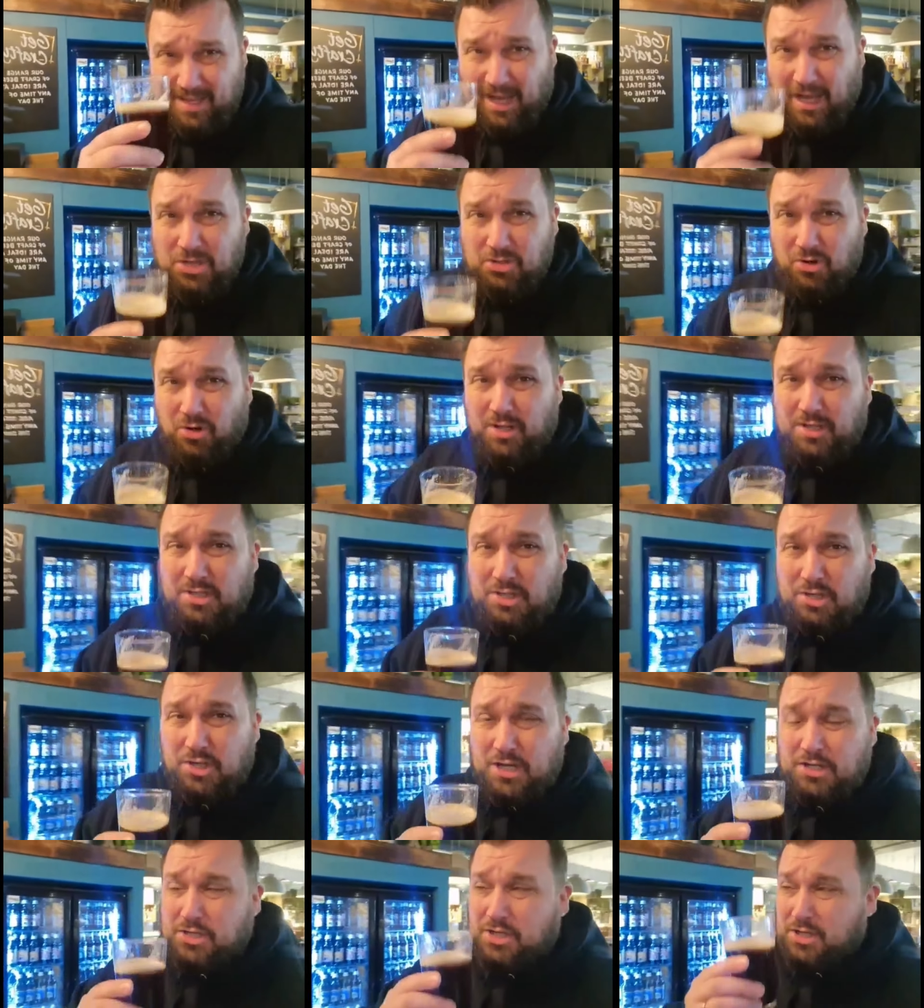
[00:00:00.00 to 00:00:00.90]
I strongly
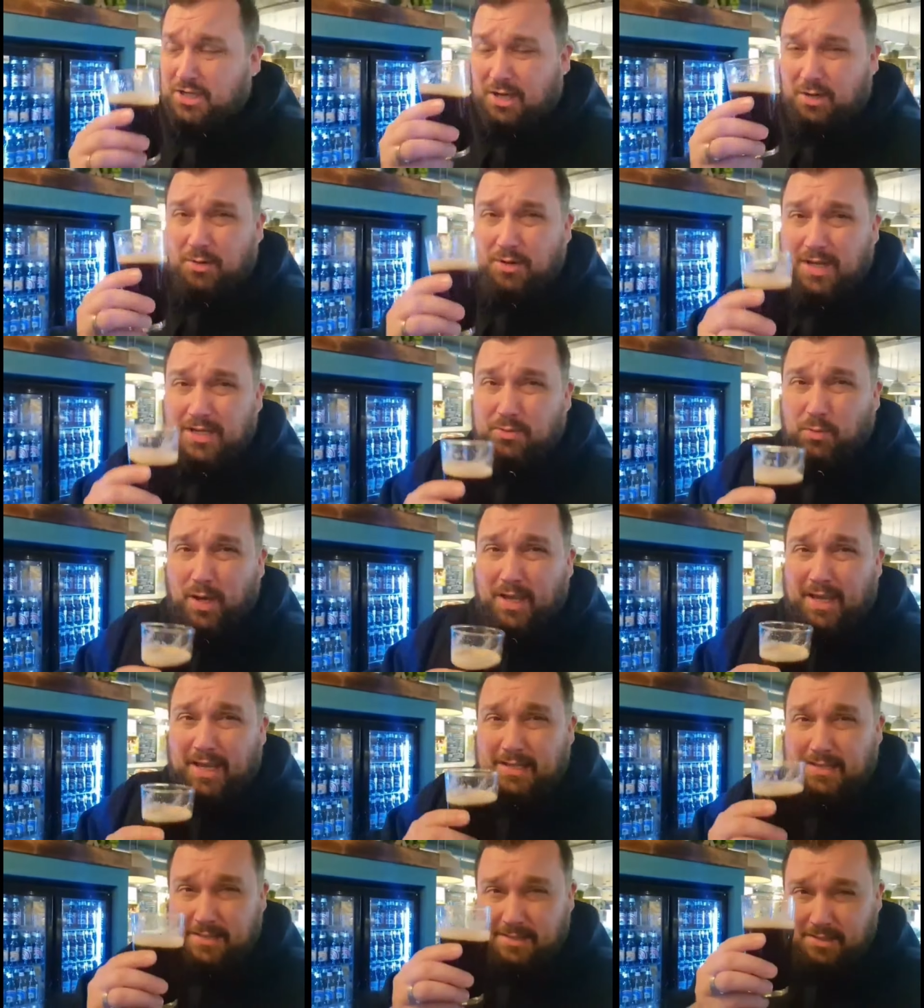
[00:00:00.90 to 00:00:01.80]
suggest you do. It's
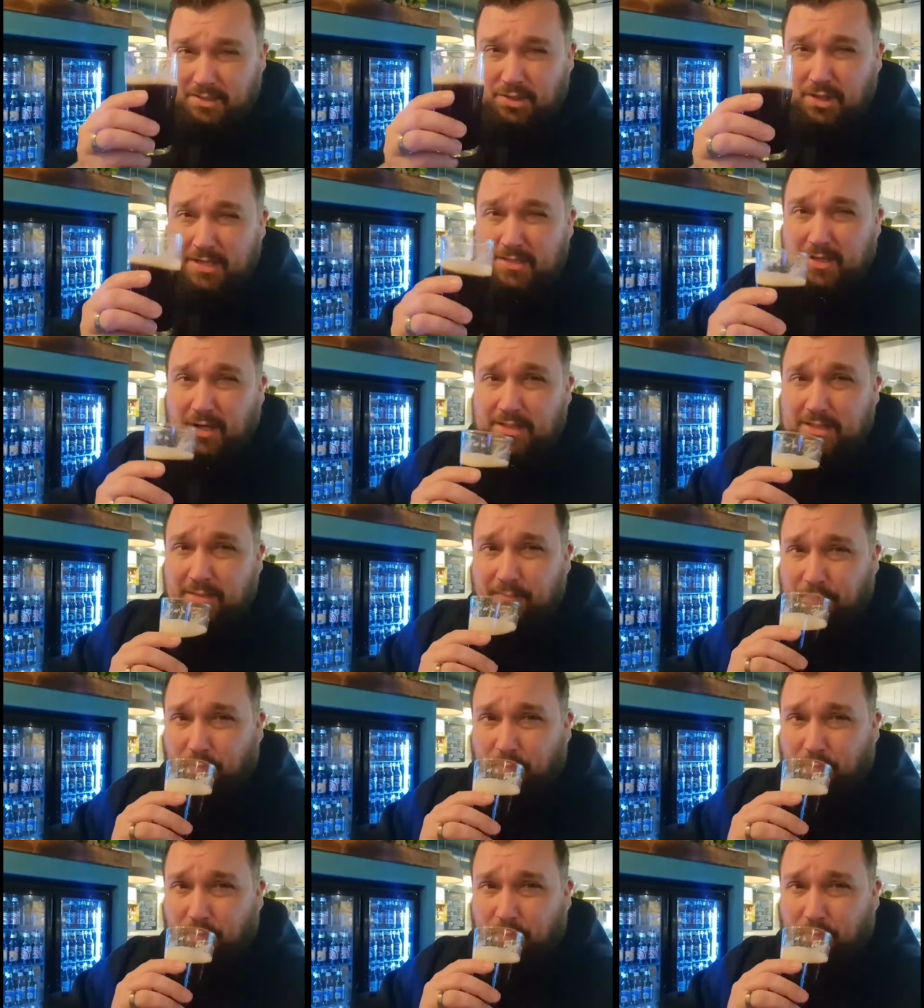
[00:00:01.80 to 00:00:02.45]
wicked. Cheers, guys.